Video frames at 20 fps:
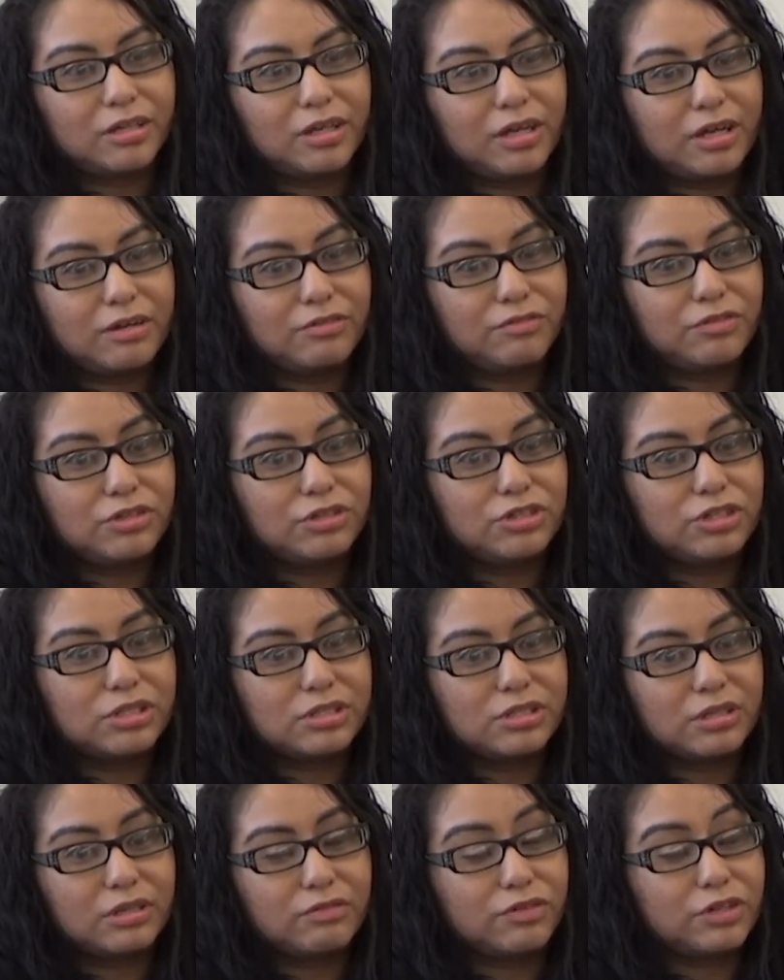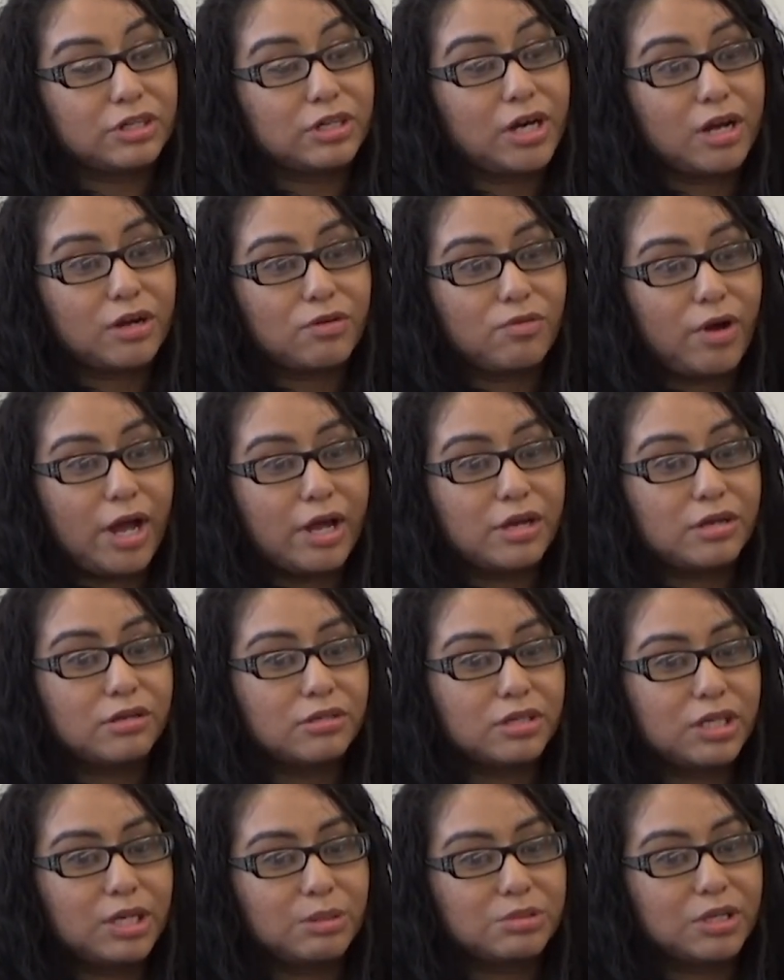If you're not quiet,
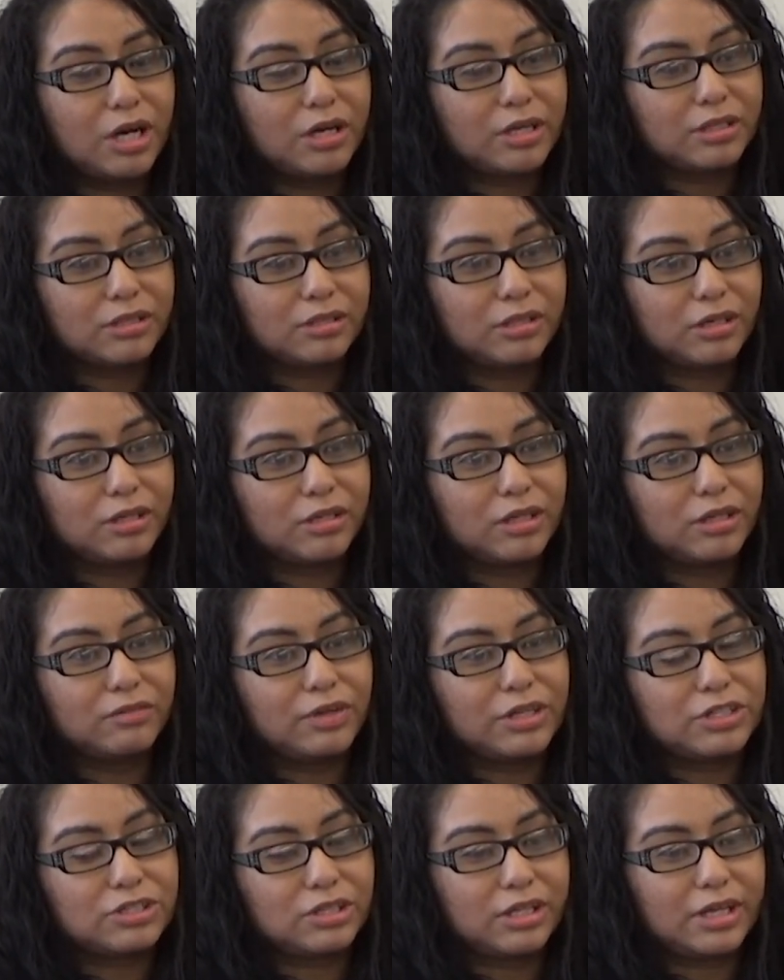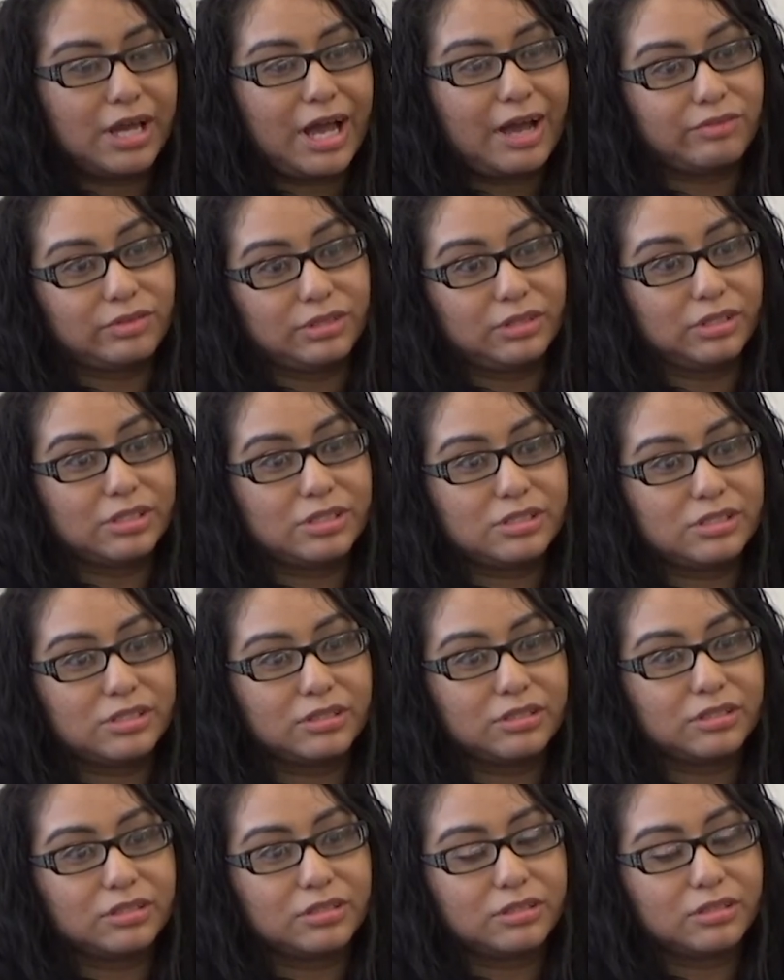you keep talking, they're going to eventually have to
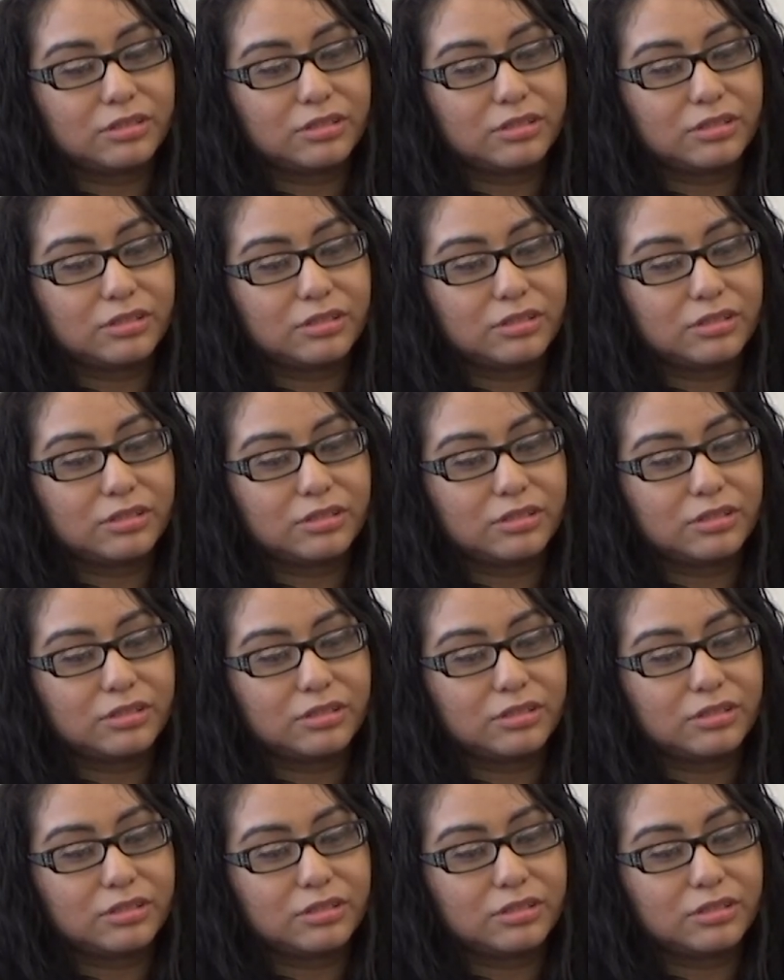listen.